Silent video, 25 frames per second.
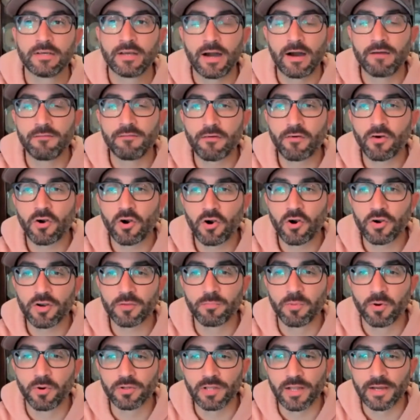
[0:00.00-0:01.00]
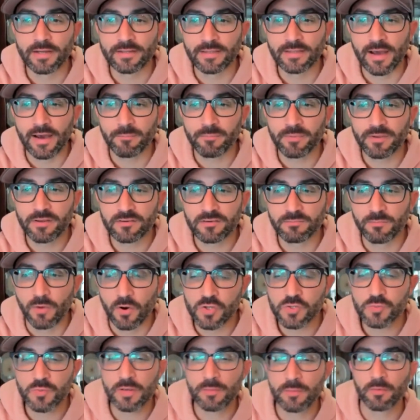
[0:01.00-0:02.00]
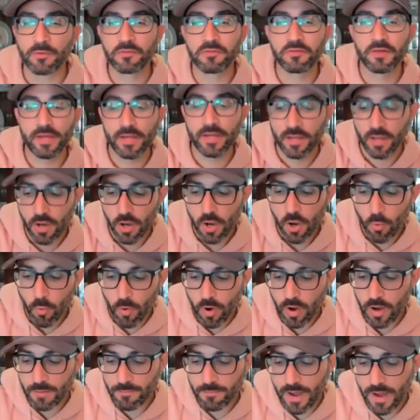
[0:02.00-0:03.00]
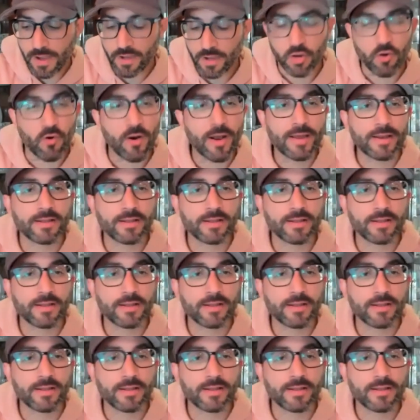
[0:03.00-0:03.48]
I've never heard it put like that, because most people think, well, I'm not great